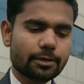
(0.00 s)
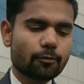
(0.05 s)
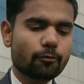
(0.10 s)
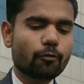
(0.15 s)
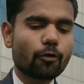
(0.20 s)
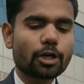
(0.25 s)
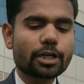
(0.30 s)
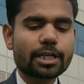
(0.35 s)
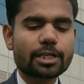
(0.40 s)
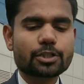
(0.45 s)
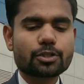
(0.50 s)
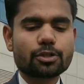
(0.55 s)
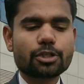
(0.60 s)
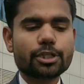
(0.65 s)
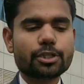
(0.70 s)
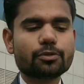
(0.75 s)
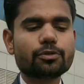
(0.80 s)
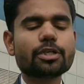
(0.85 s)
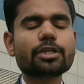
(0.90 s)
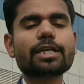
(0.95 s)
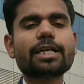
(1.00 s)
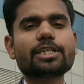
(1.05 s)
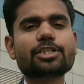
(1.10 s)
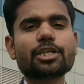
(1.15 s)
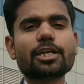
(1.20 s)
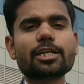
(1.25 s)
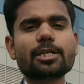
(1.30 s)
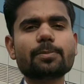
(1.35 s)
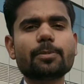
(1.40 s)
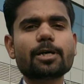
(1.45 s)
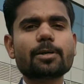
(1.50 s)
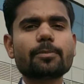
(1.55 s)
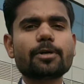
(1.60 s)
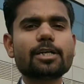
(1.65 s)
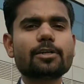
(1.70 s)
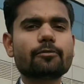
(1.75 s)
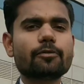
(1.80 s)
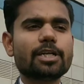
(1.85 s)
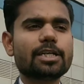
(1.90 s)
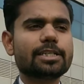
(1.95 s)
what actually do the HR
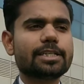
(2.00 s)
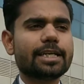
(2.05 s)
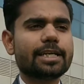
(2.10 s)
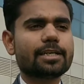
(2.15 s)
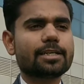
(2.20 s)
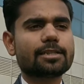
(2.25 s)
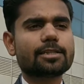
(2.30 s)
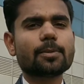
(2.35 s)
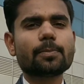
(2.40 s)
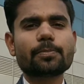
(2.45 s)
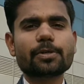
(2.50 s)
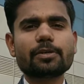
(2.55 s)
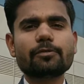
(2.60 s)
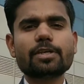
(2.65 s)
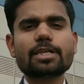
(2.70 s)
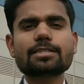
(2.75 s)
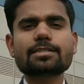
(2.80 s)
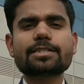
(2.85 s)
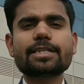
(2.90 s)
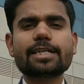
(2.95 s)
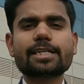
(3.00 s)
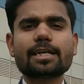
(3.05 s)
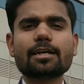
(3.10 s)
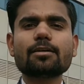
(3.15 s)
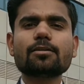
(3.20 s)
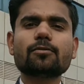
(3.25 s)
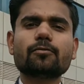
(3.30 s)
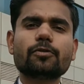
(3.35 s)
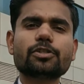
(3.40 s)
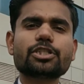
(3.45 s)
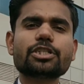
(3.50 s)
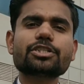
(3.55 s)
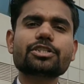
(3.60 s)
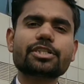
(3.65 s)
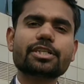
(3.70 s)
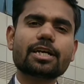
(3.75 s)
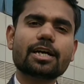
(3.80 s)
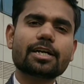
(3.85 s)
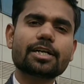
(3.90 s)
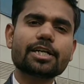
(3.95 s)
department will take the previous data which is
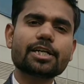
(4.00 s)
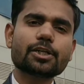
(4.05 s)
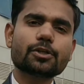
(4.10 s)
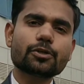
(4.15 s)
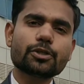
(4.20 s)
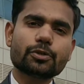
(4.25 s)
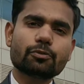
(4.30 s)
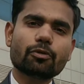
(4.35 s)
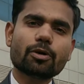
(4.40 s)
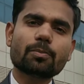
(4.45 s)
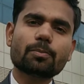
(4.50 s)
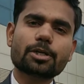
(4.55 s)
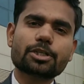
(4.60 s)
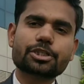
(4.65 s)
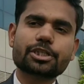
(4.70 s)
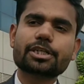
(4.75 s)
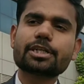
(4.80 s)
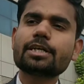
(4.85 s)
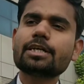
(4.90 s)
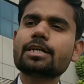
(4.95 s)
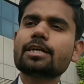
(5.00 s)
regarding to your budget.